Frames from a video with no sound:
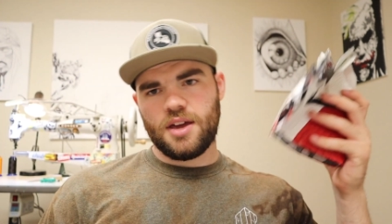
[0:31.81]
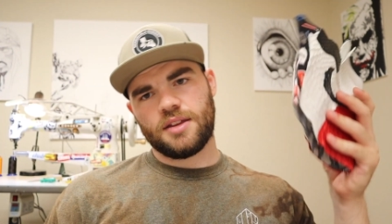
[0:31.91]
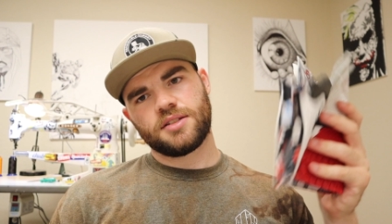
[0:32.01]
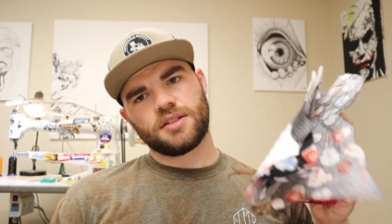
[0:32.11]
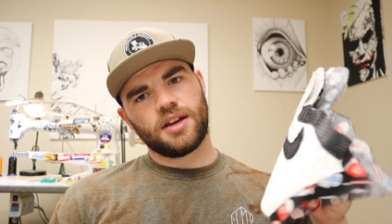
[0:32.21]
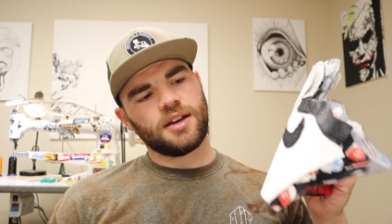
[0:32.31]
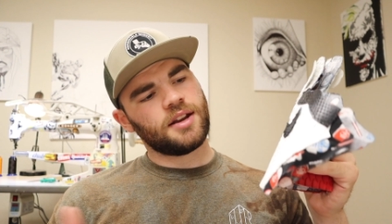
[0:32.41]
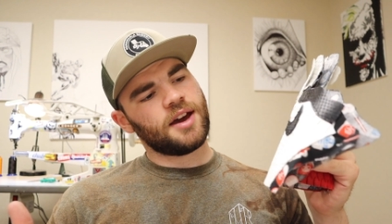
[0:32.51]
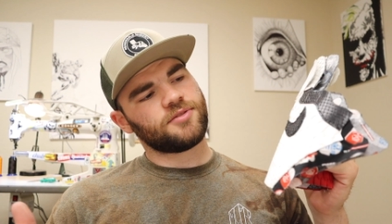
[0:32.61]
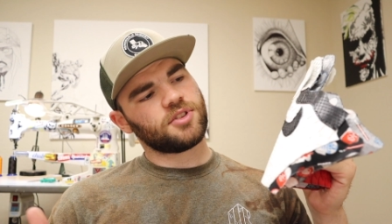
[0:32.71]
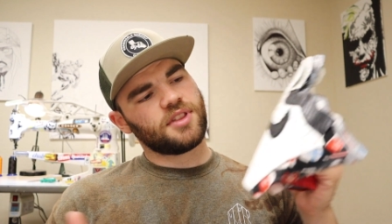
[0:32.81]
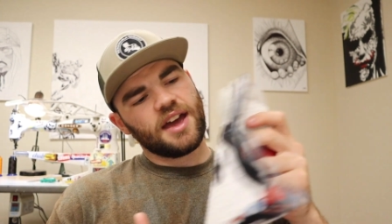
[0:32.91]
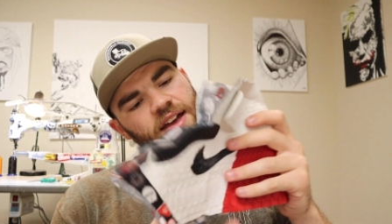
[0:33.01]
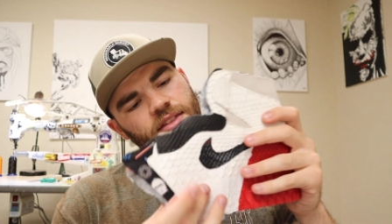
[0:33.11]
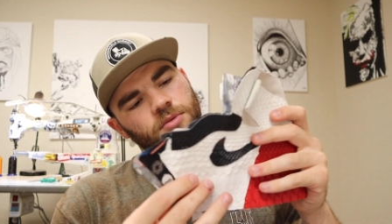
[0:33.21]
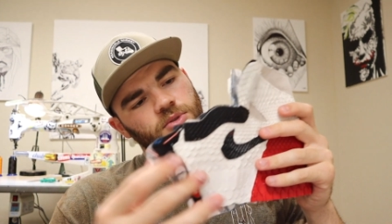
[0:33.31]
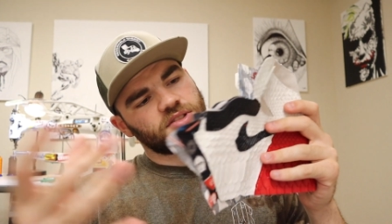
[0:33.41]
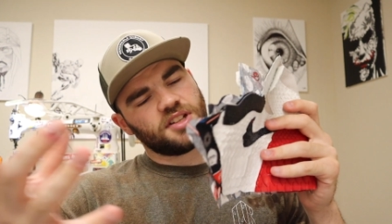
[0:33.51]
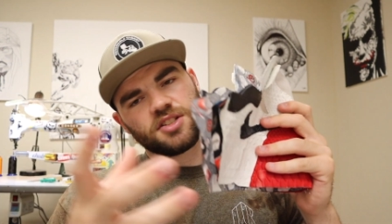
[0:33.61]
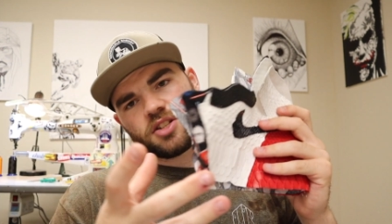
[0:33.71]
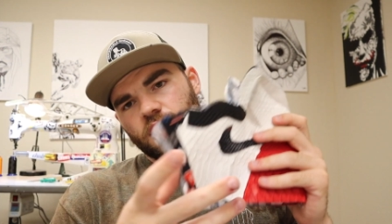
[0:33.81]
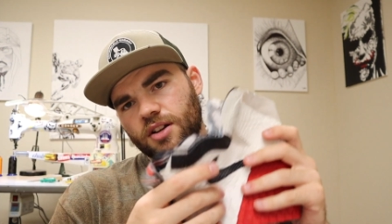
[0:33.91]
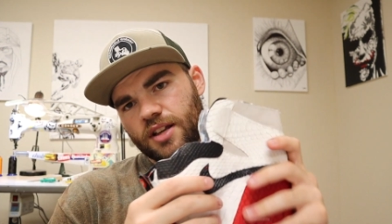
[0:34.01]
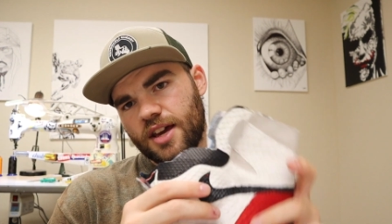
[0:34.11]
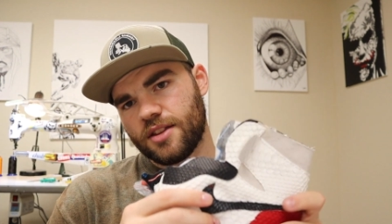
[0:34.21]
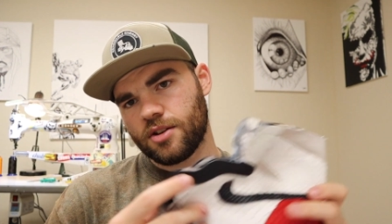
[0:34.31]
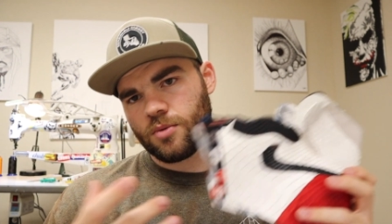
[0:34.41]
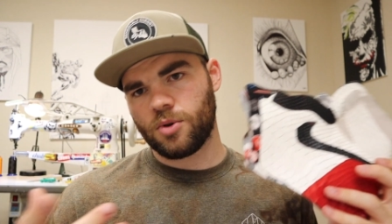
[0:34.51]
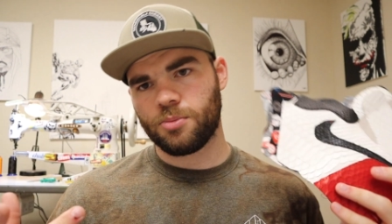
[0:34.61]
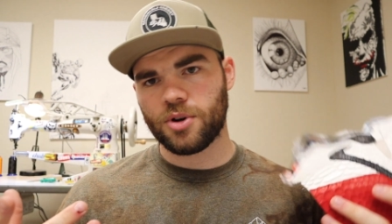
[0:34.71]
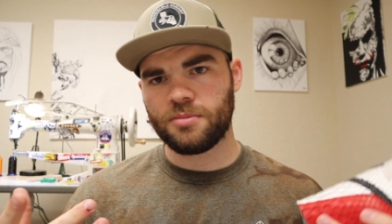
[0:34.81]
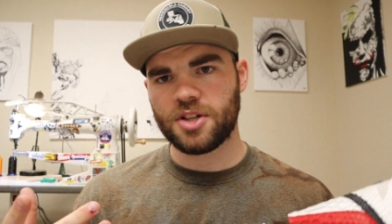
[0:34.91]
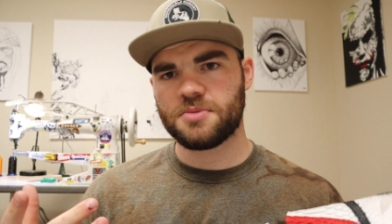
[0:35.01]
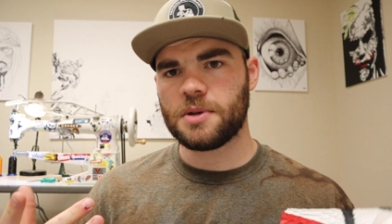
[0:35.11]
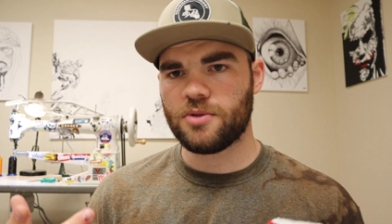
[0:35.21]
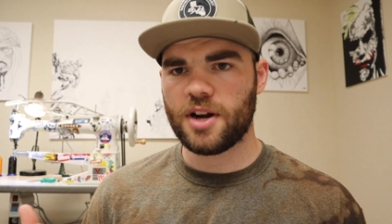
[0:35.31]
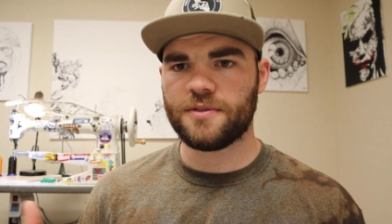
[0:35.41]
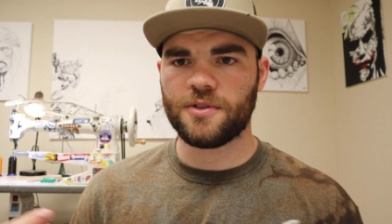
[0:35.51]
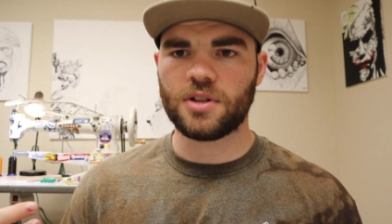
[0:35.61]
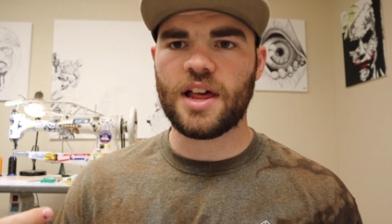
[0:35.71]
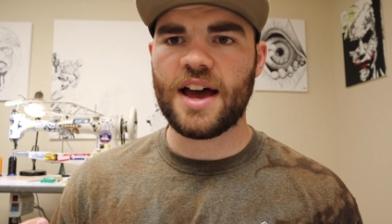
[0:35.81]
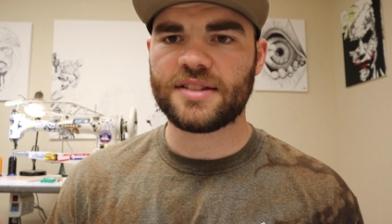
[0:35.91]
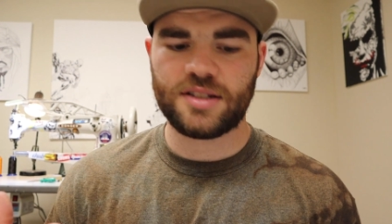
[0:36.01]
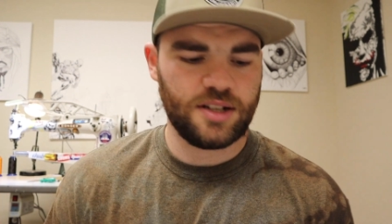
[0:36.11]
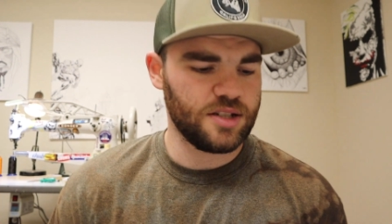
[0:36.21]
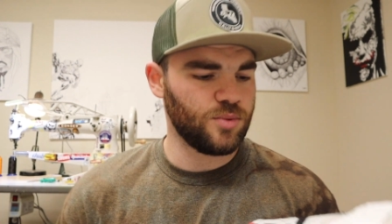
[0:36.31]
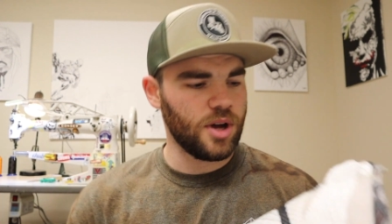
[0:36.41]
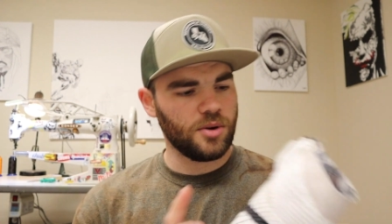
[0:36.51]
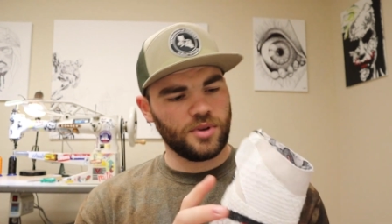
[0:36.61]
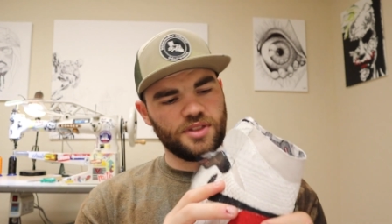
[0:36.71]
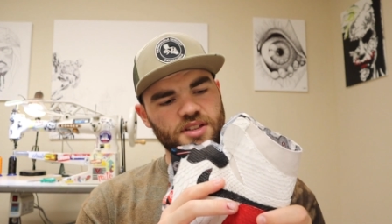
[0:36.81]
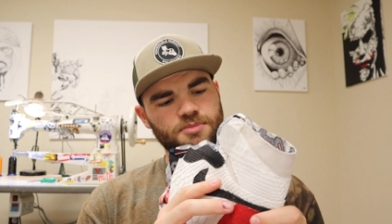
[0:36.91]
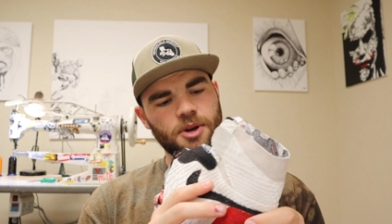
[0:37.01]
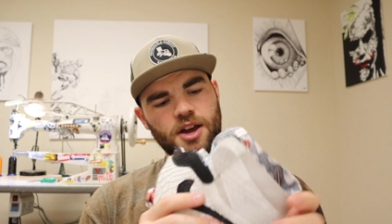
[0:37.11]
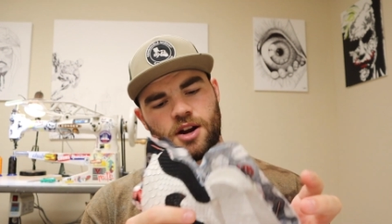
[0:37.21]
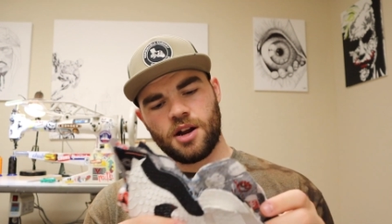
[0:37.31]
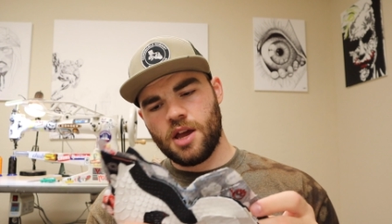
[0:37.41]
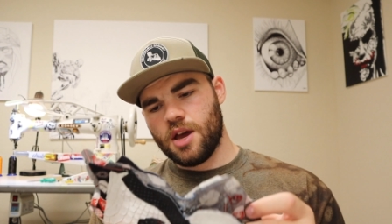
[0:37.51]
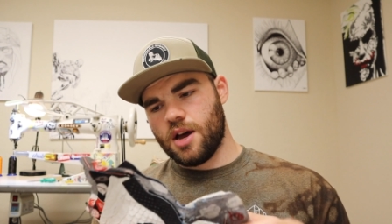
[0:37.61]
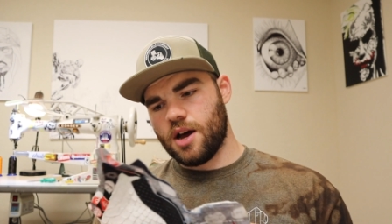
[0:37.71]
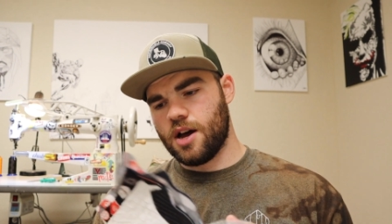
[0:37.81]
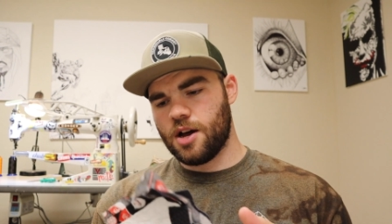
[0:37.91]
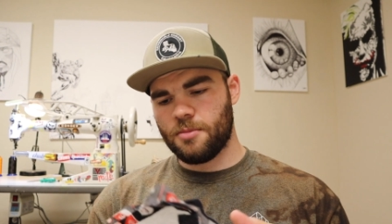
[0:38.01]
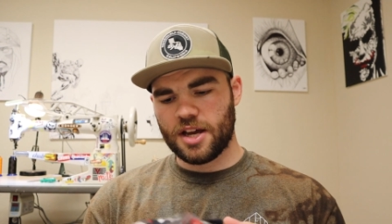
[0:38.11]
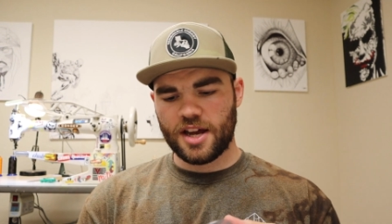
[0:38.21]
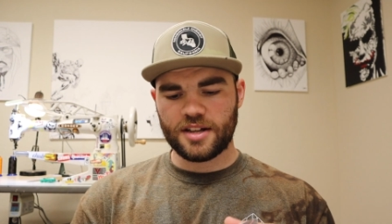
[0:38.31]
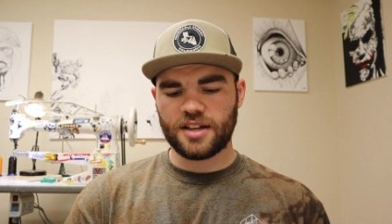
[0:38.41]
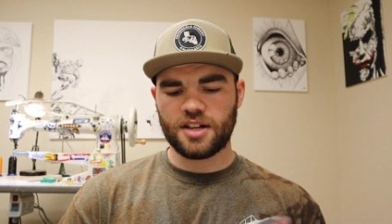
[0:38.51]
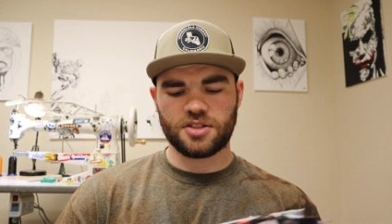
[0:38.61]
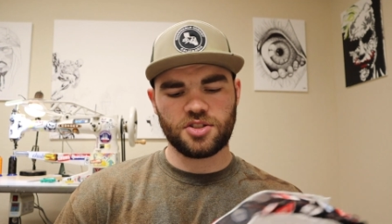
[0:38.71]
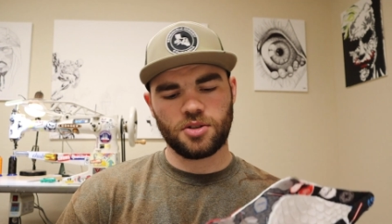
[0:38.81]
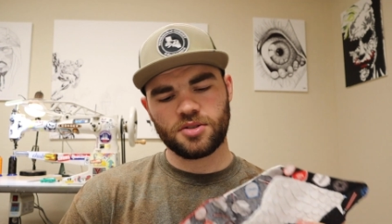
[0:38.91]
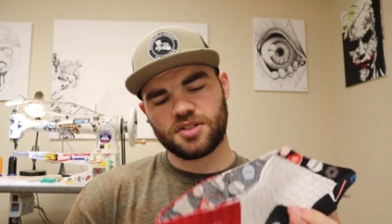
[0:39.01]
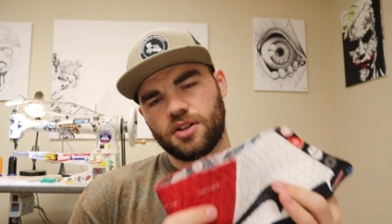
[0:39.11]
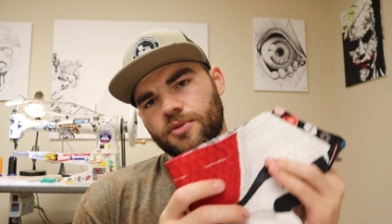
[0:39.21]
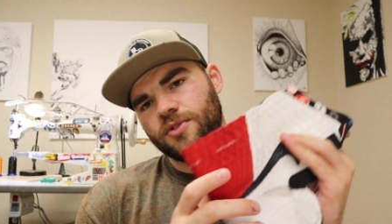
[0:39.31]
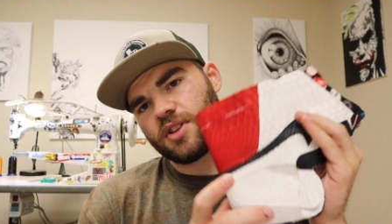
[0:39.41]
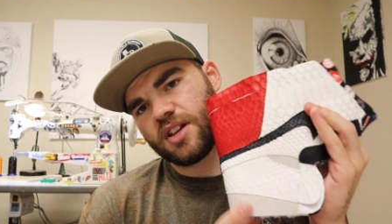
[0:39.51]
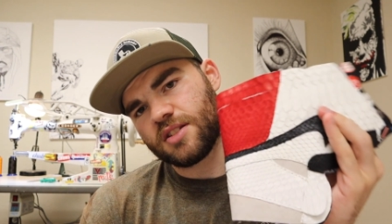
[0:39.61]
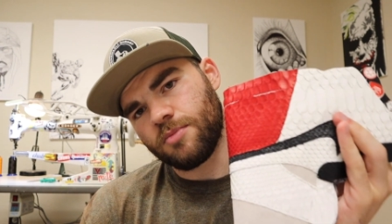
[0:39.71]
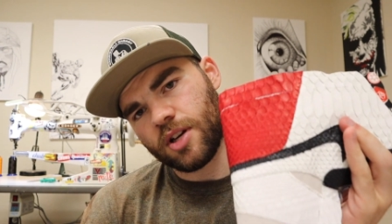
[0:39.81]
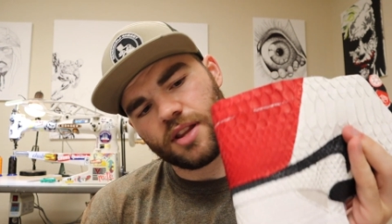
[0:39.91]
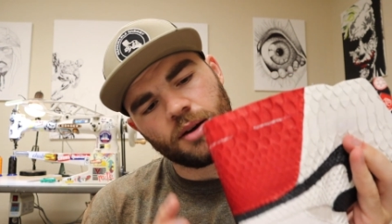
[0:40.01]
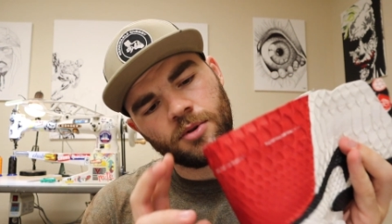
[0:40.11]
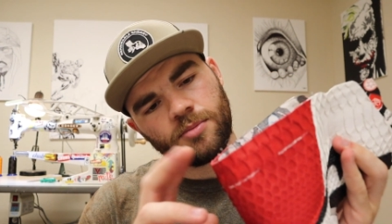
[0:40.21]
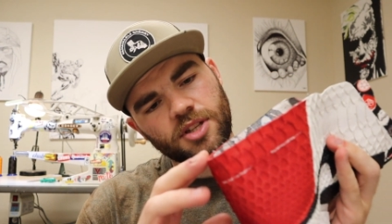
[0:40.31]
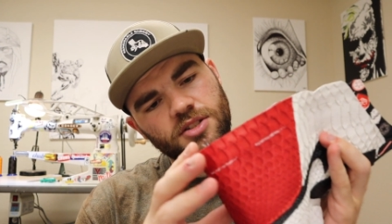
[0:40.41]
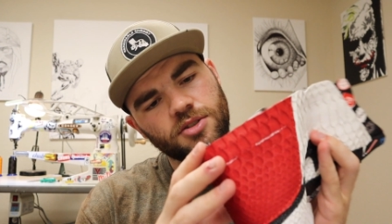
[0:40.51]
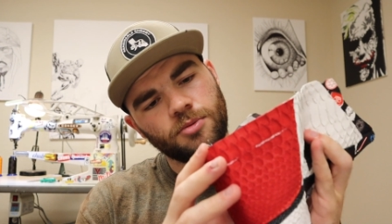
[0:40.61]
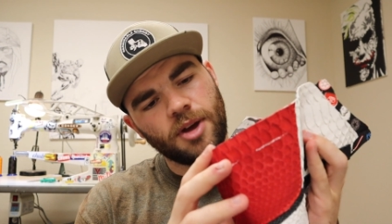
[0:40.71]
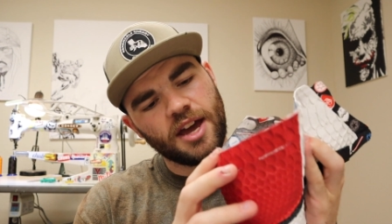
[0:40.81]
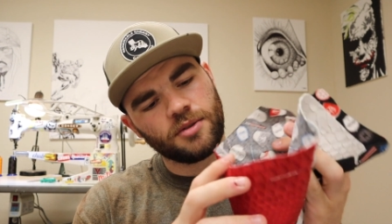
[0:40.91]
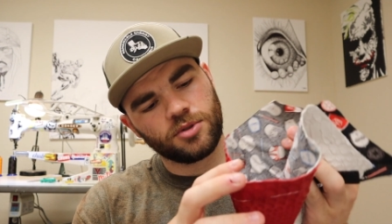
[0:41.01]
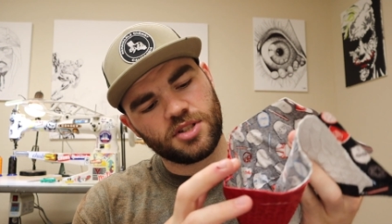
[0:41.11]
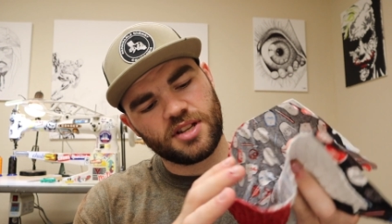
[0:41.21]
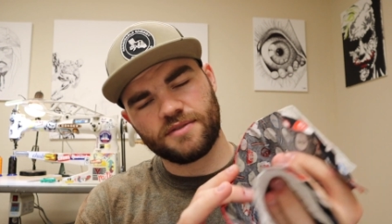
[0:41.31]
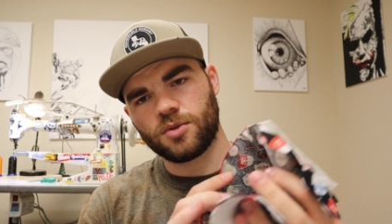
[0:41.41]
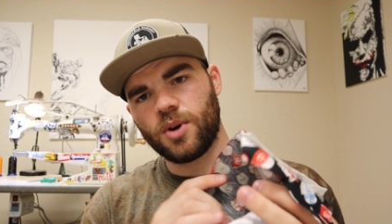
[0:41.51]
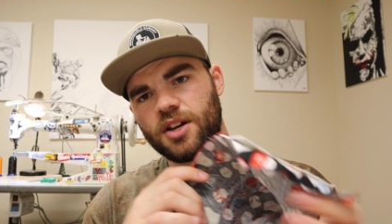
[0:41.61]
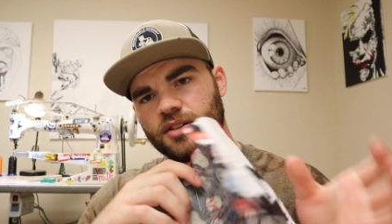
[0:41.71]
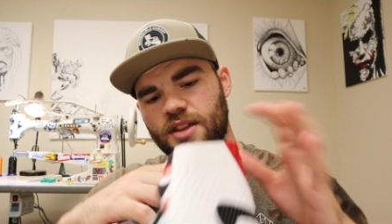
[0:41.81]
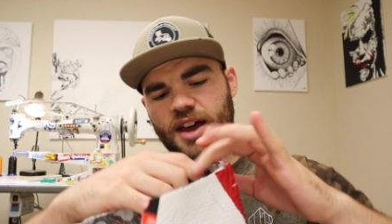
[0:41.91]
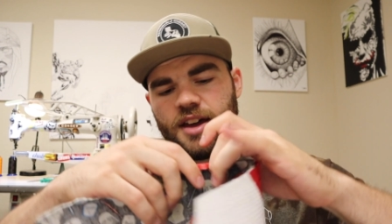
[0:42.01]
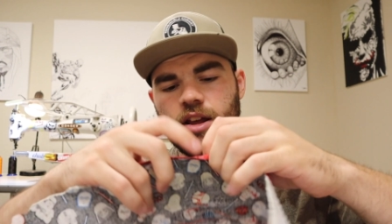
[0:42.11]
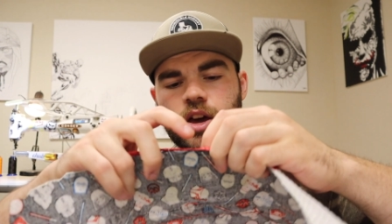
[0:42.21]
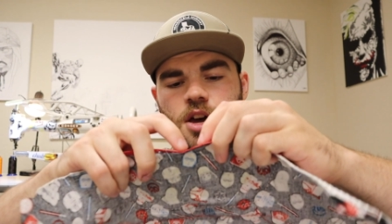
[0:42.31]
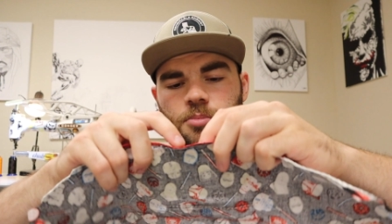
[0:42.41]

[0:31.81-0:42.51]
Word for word: And after that, then we'll stitch it all together and we'll pretty much be ready for elasting as well with this pair. I gotta get a sole still for this, but that won't be too bad. We'll just have to wait on that.